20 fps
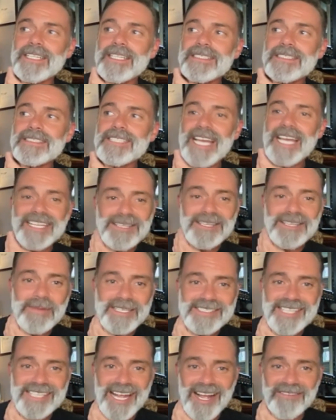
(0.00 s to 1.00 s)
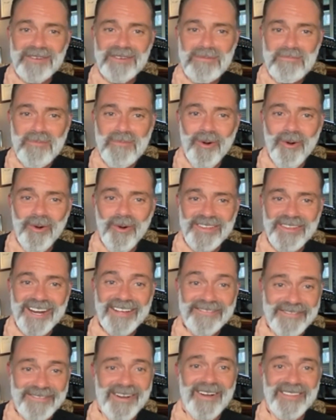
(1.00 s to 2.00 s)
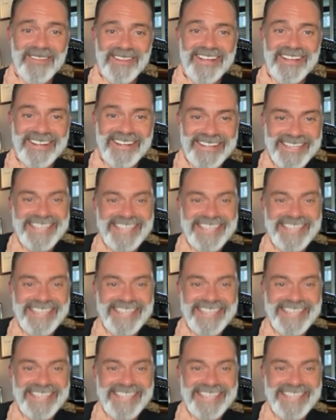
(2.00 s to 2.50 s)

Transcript: take the piss out of her more than I father her.